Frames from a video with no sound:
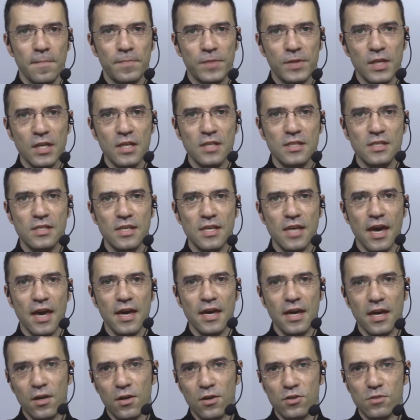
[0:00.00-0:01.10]
TCA
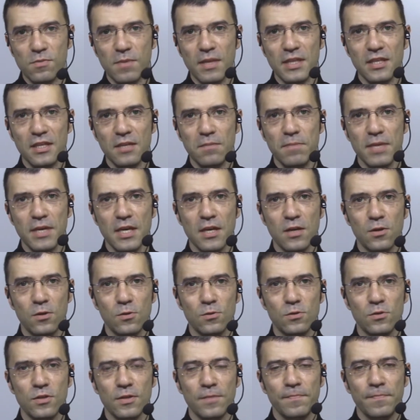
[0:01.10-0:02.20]
and cosmetic
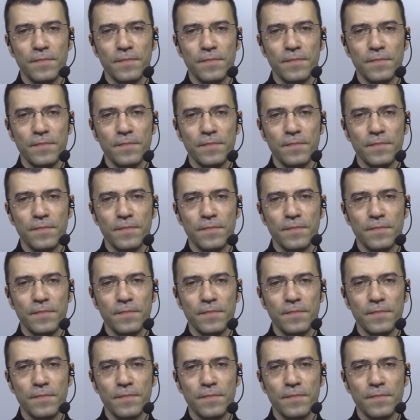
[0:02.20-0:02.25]
peels